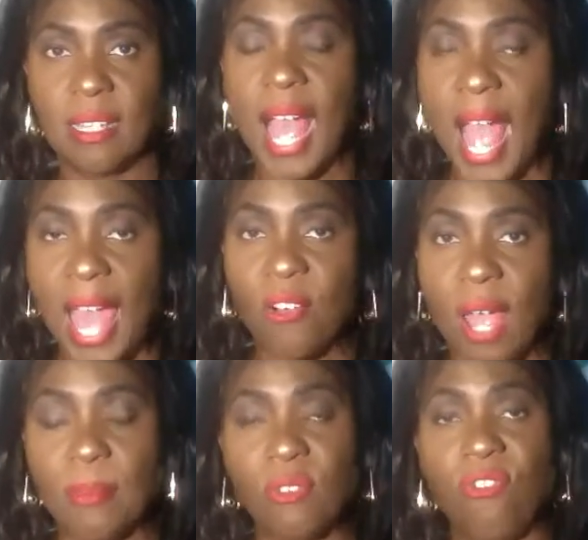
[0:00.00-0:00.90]
How do
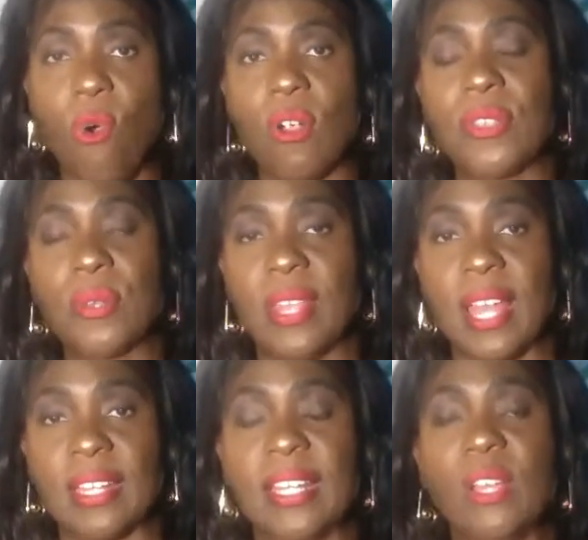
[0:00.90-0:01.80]
I move forward through
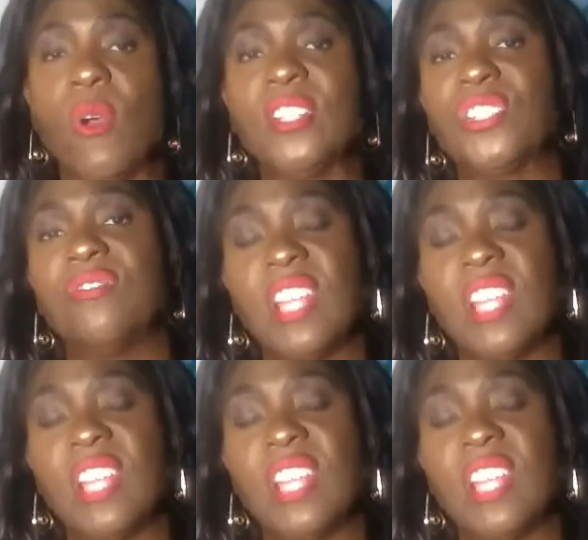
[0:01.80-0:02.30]
that? And then once you've